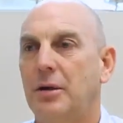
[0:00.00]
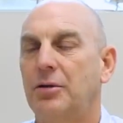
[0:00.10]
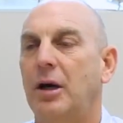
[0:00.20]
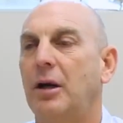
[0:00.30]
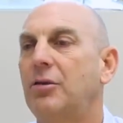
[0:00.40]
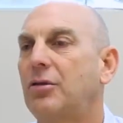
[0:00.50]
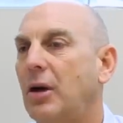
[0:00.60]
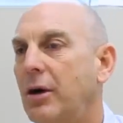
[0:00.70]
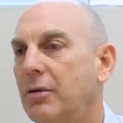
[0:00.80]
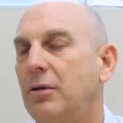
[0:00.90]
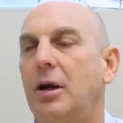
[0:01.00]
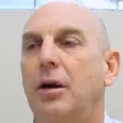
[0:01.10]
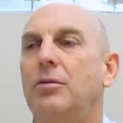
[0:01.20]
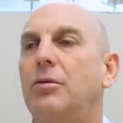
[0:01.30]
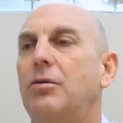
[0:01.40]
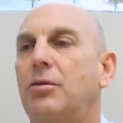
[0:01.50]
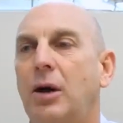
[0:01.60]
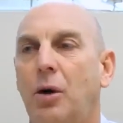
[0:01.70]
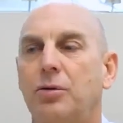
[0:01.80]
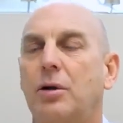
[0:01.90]
so it's so you know
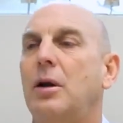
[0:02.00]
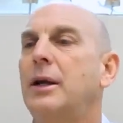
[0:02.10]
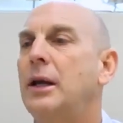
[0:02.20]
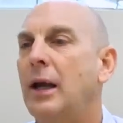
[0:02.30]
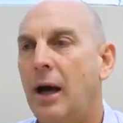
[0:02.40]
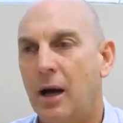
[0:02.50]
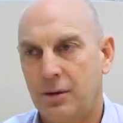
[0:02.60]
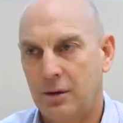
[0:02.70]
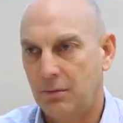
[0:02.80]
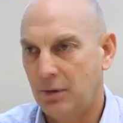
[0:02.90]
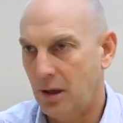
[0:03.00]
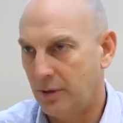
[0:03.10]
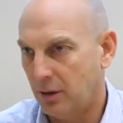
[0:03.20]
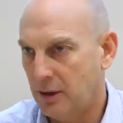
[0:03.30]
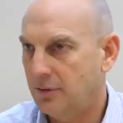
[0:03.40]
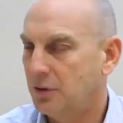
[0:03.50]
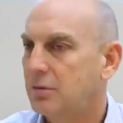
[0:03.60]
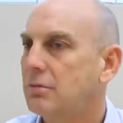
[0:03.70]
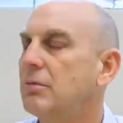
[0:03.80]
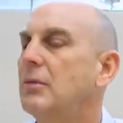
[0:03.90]
cells are cleaning out, and you know the liver's